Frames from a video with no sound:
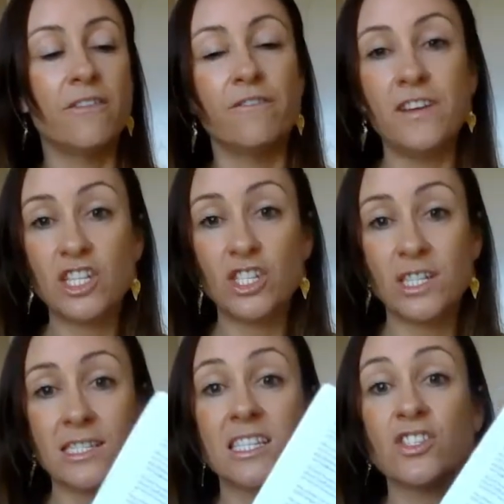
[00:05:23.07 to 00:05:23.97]

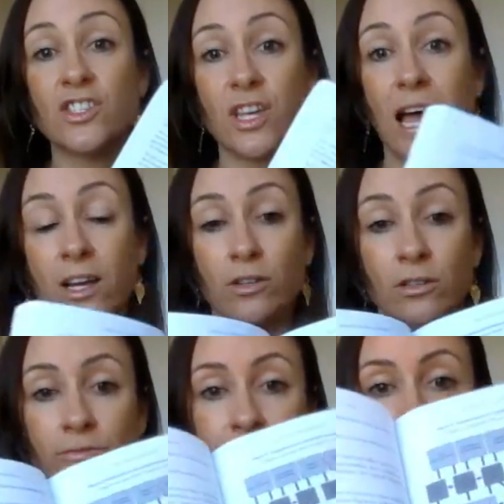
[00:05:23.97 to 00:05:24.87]
Vicious
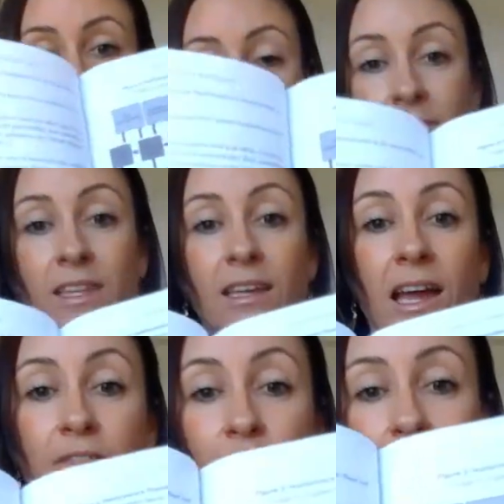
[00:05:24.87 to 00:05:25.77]
Cycle. Have a